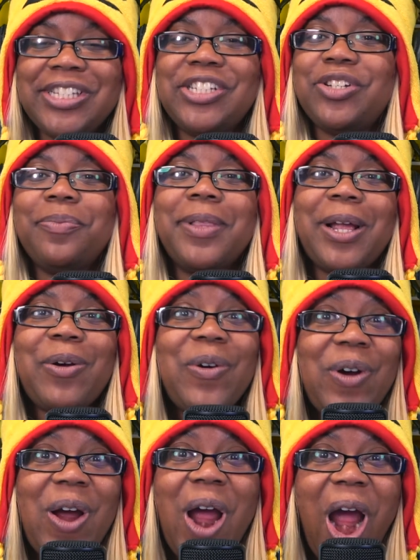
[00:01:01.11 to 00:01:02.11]
and she'll be like,
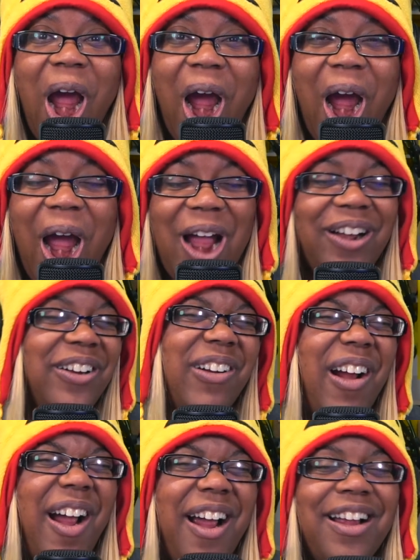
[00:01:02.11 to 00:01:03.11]
rawr,
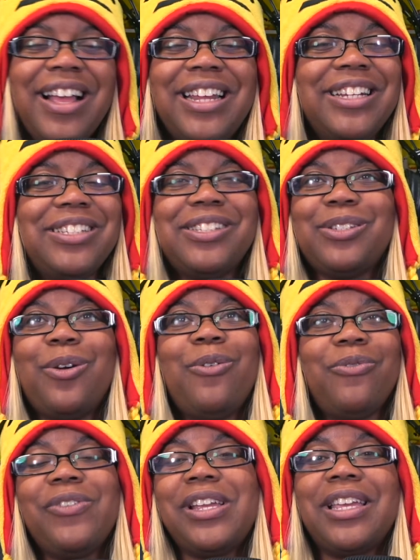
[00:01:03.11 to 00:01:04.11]
rawr, and it's so
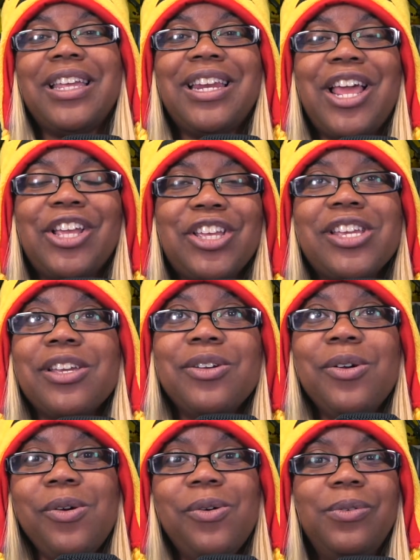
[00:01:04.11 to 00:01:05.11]
freaking
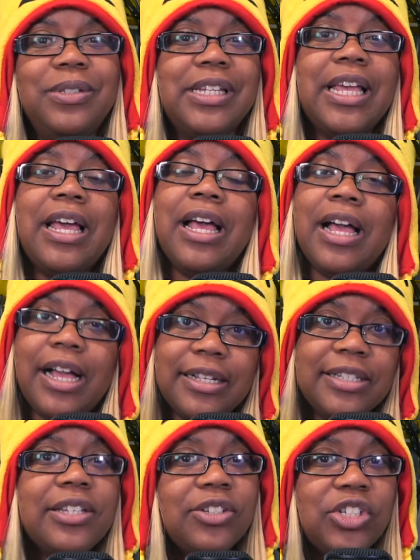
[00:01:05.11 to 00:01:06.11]
cute
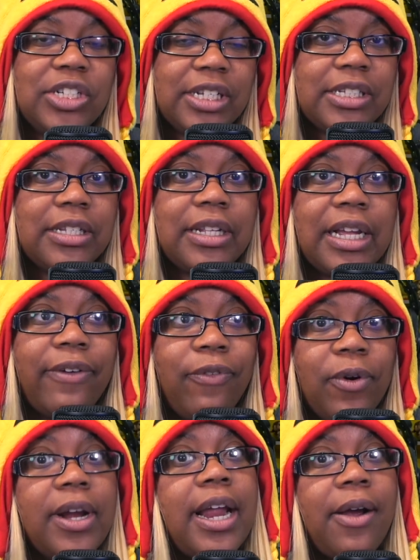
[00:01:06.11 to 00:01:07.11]
until she does it like
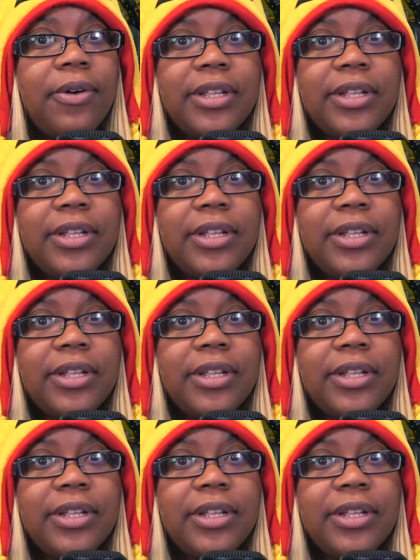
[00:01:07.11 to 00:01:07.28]
for an hour.